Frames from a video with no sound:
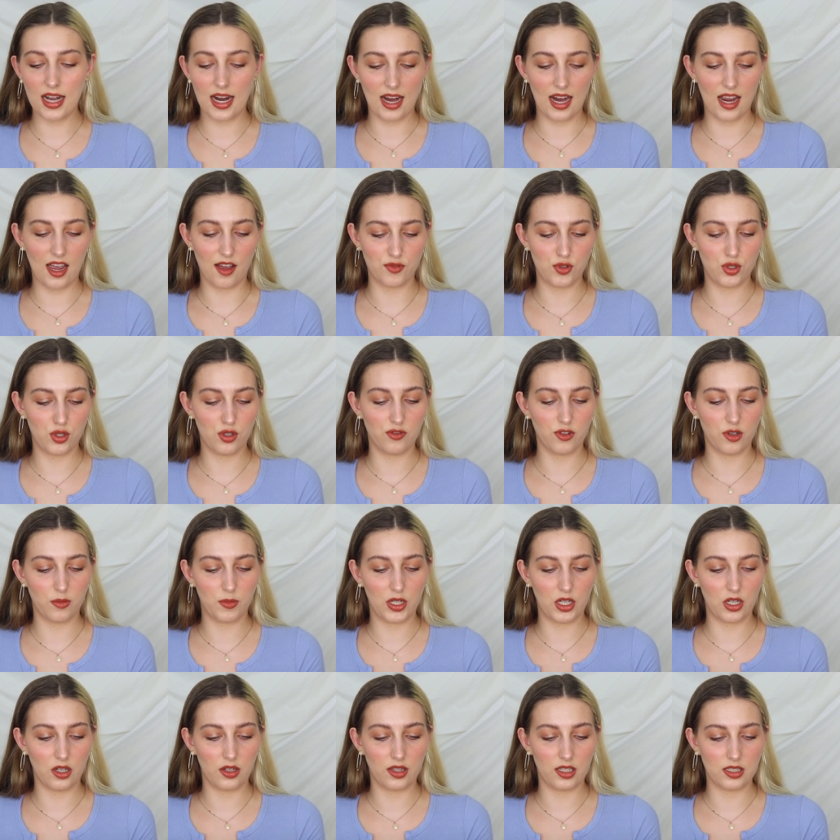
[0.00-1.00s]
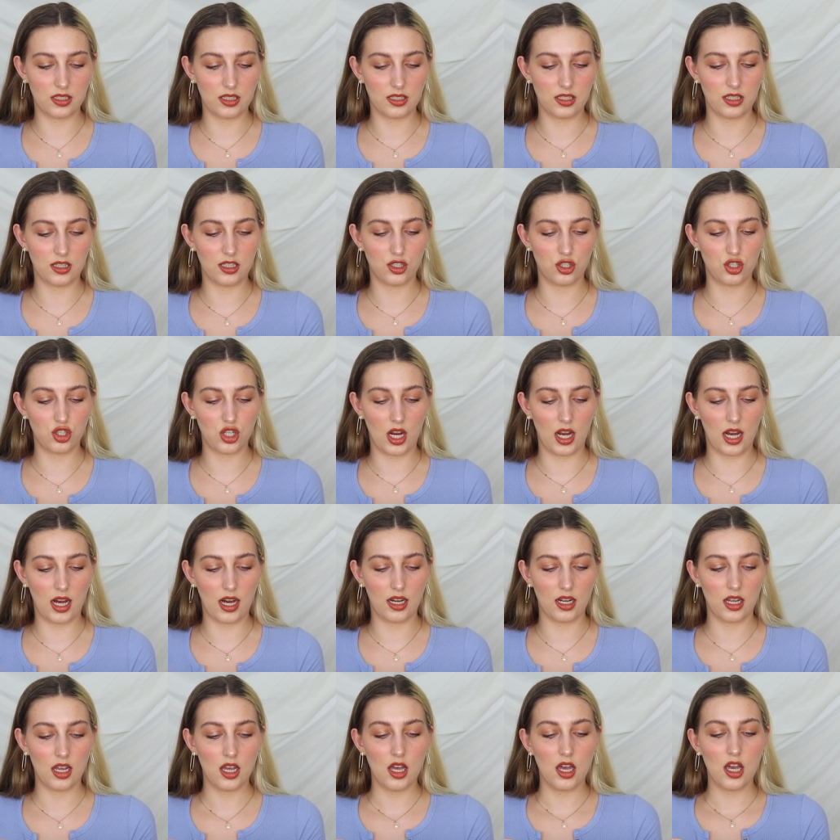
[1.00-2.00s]
I have two of them here. This is in the
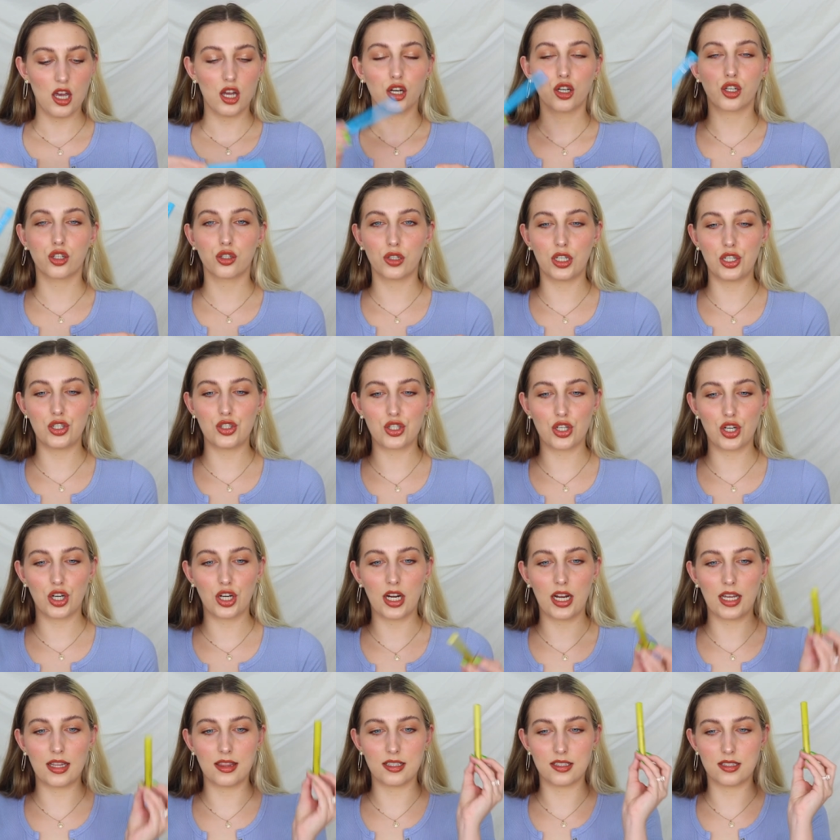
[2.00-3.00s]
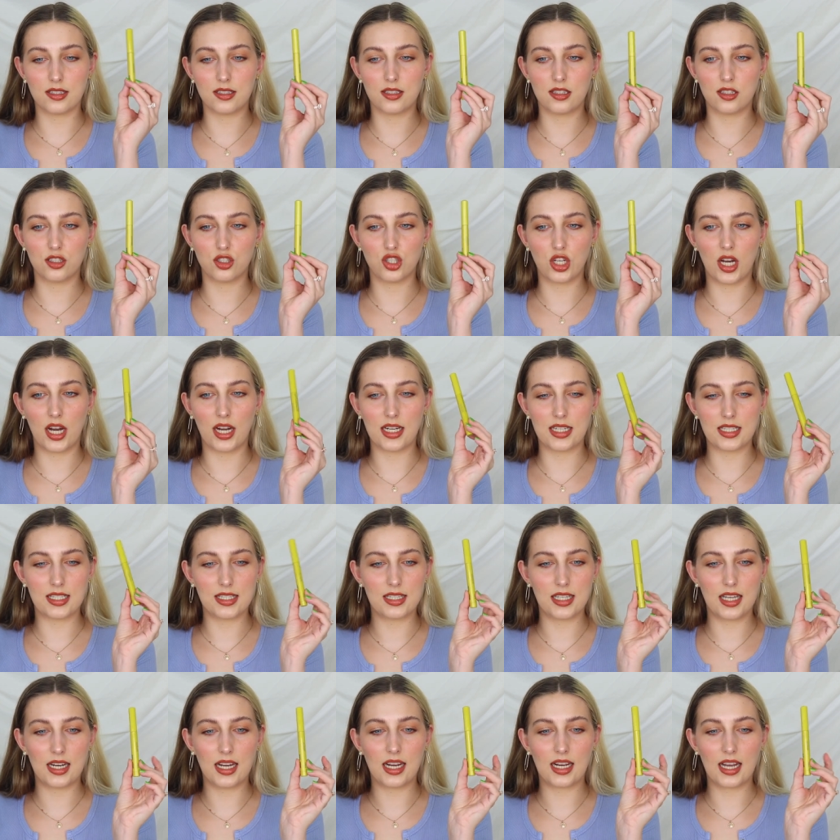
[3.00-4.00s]
shade Creature and this is in the shade
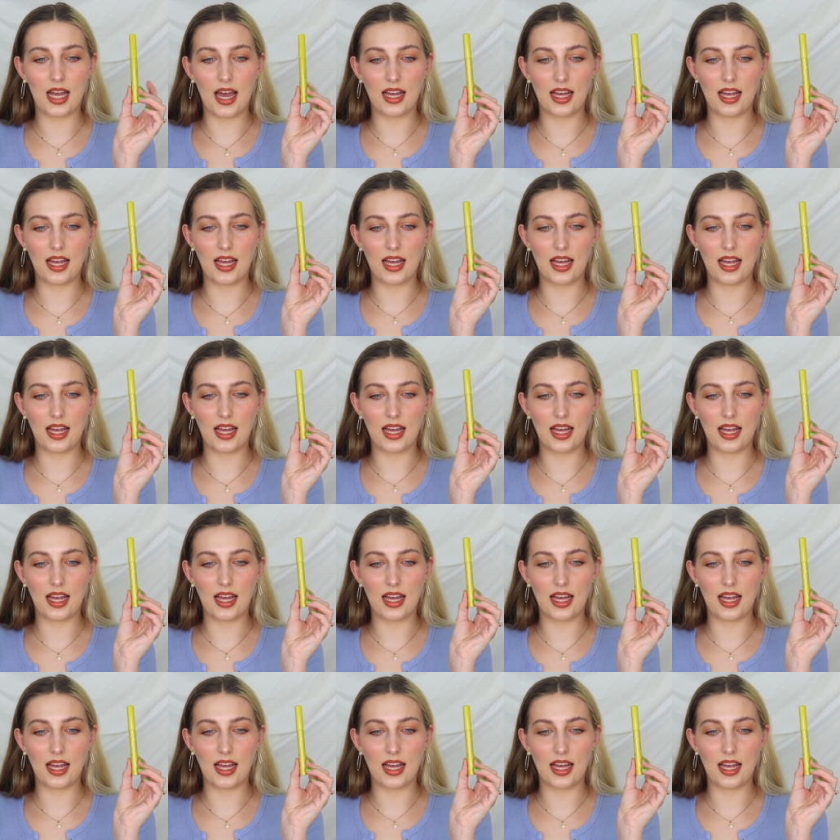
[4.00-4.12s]
Acidic.